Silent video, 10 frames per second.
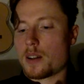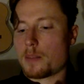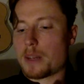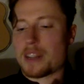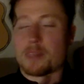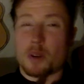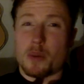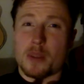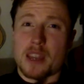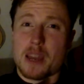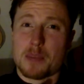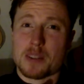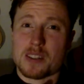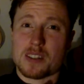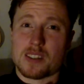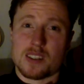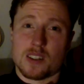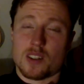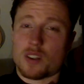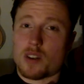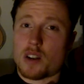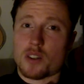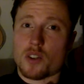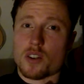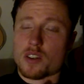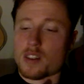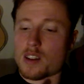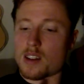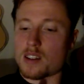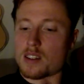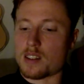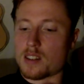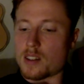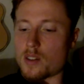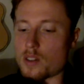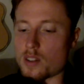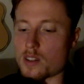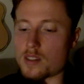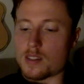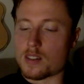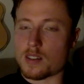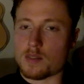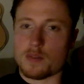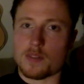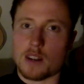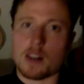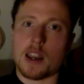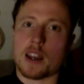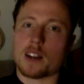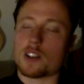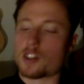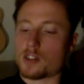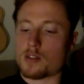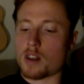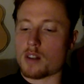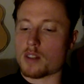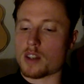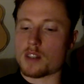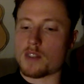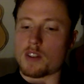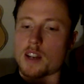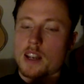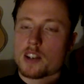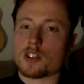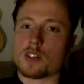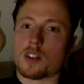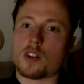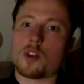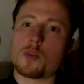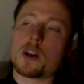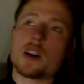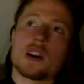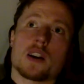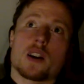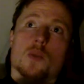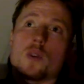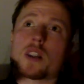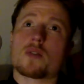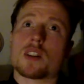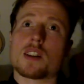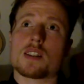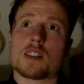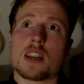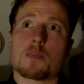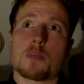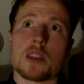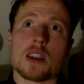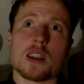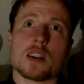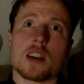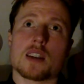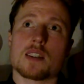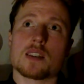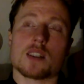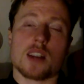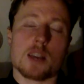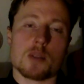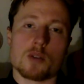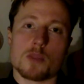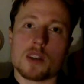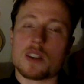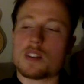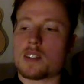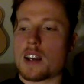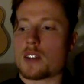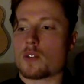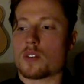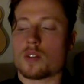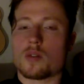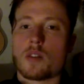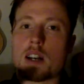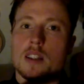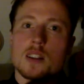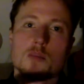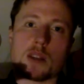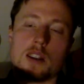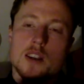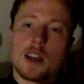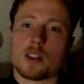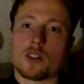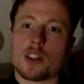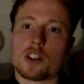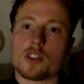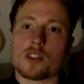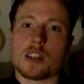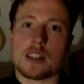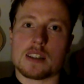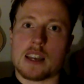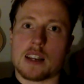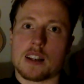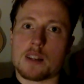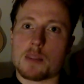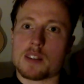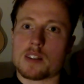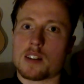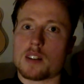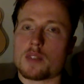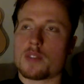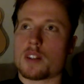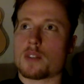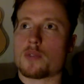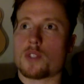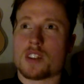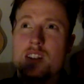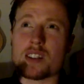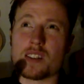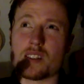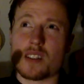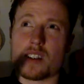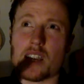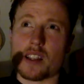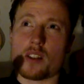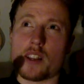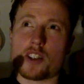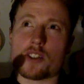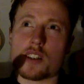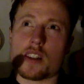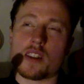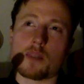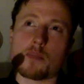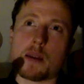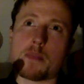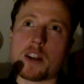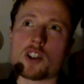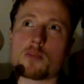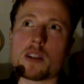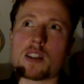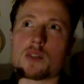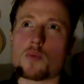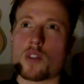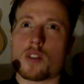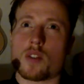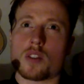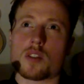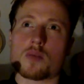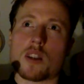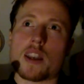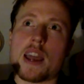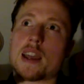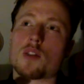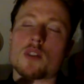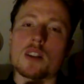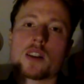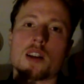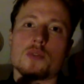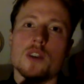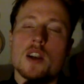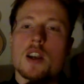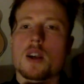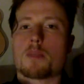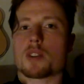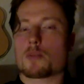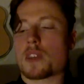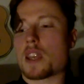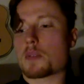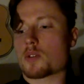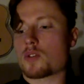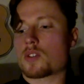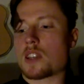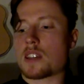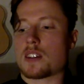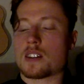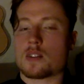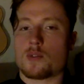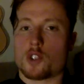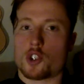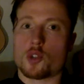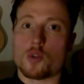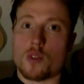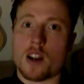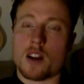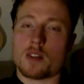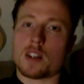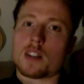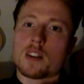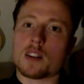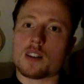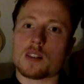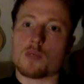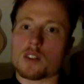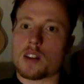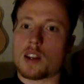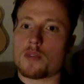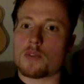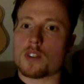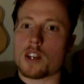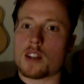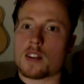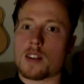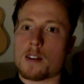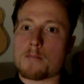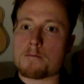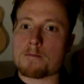it probably happens all around Earth. Yeah, the Earth is very likely just round. Yeah, it's very likely just a globe. Whether it is that big as it is claimed to be, this I don't know. I didn't make the calculations exactly myself. For these calculations, I think my measurements were not really accurate enough. But to be able to state that it's for sure round, I think it was enough for that. Yeah.